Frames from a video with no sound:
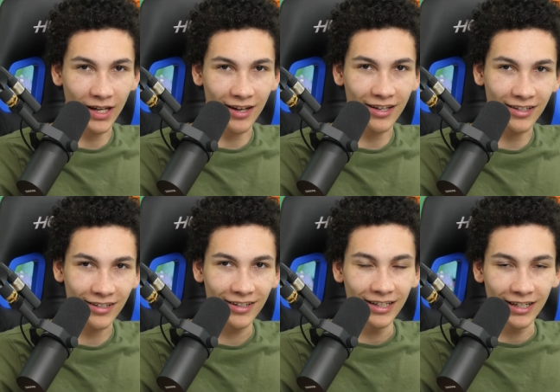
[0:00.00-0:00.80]

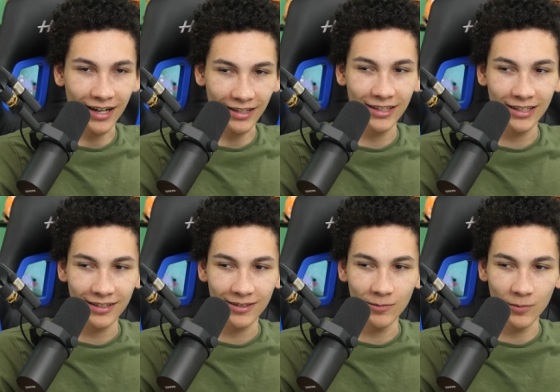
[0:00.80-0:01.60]
I
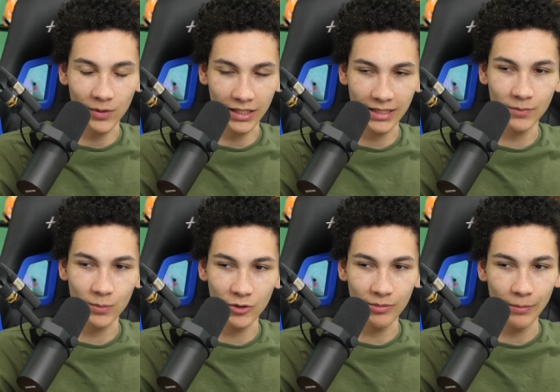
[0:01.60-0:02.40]
think it
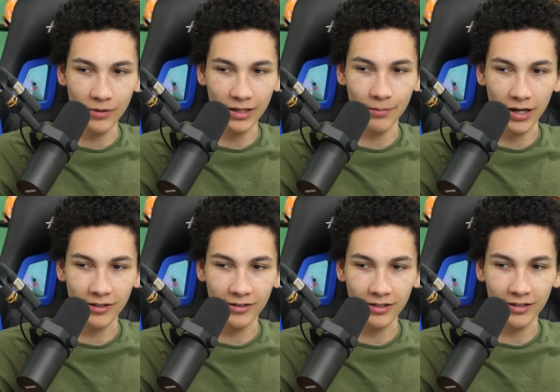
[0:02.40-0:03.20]
seems most people get
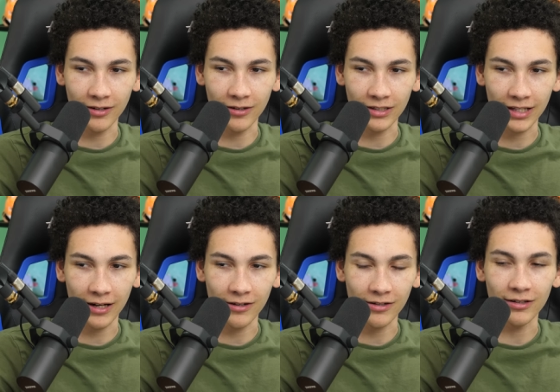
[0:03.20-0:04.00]
bothered or
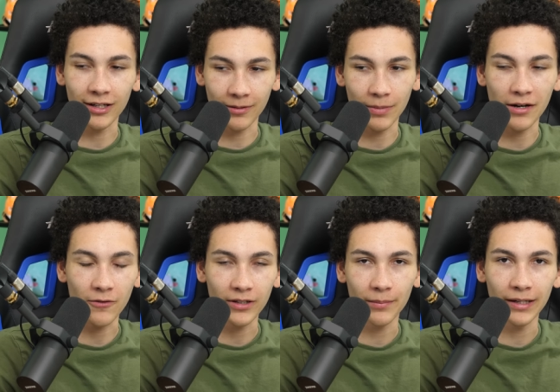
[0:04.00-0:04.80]
scared or like
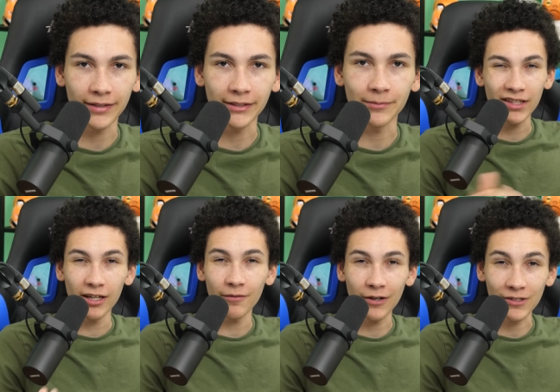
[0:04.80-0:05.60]
paranoid about it. I
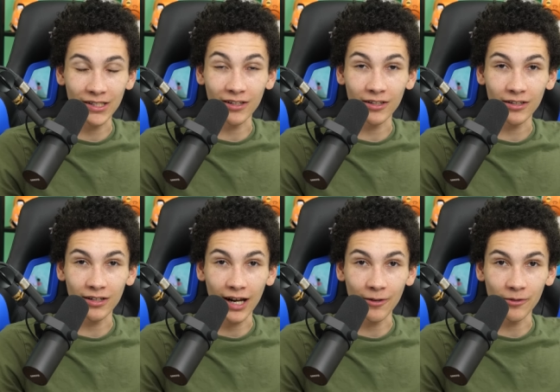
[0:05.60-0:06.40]
think if I was
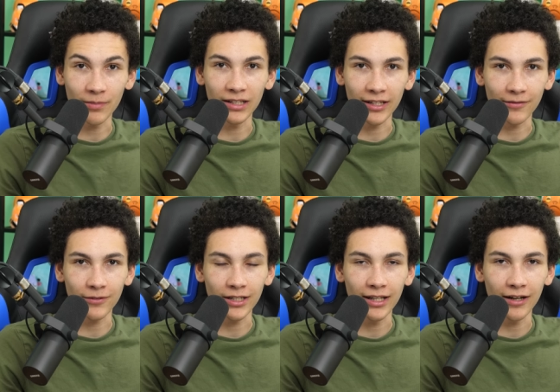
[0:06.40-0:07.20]
younger, I would be like
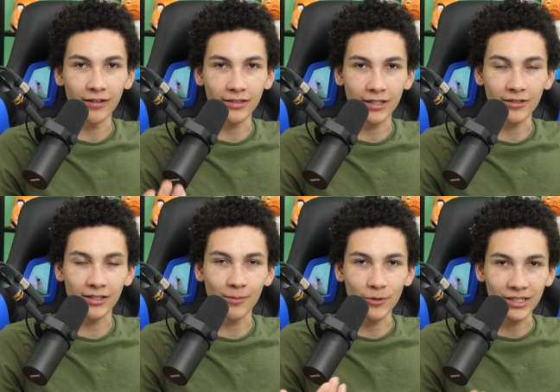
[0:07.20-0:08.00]
freaking out because I was
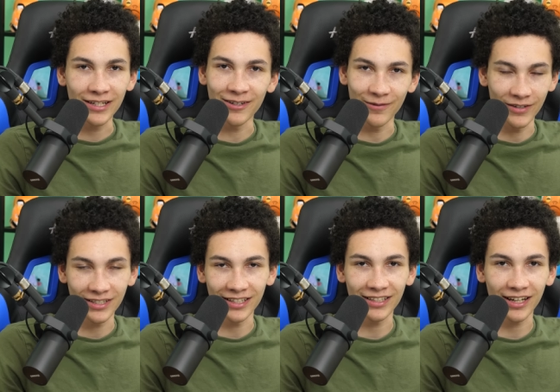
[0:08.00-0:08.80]
a lot more scared of
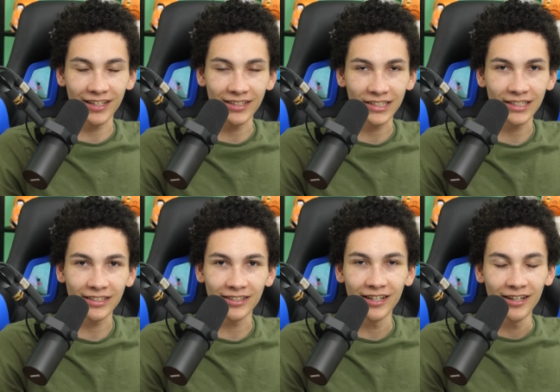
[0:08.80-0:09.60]
just like dying as a
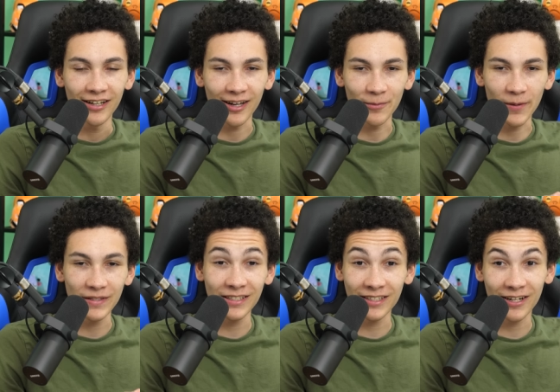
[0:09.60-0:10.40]
kid. I'm
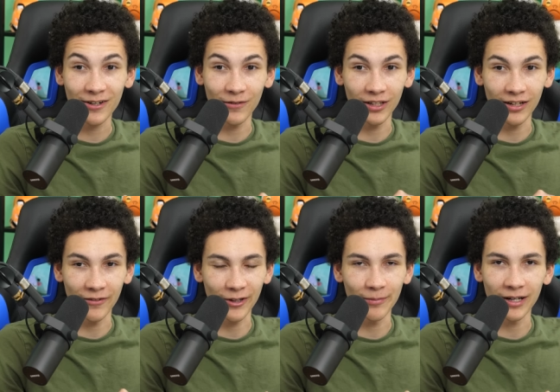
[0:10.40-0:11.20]
still scared of a lot
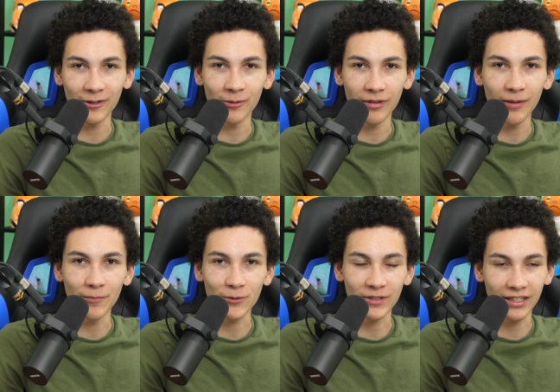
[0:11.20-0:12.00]
of other medical
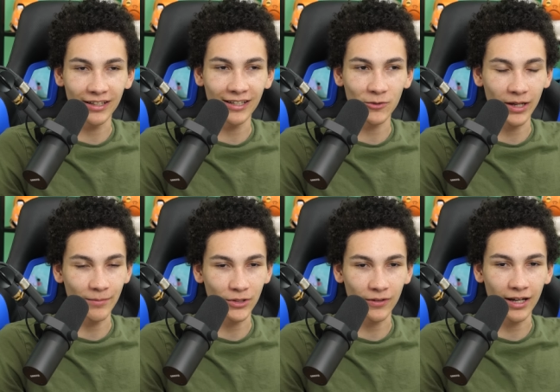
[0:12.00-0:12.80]
problems, which I think is why
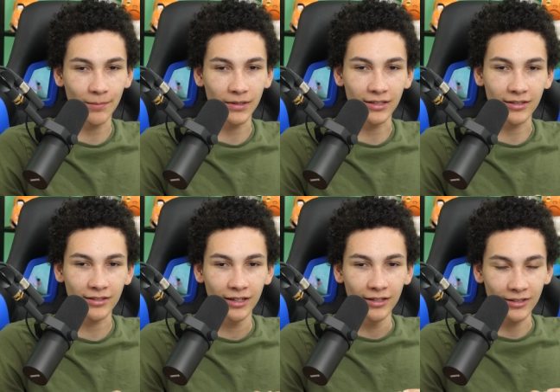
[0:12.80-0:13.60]
I'm so happy
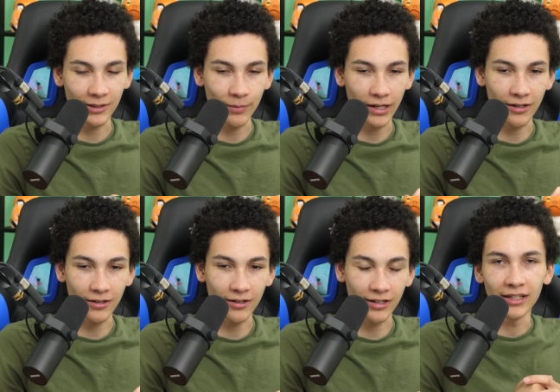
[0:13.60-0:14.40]
it's just my heart.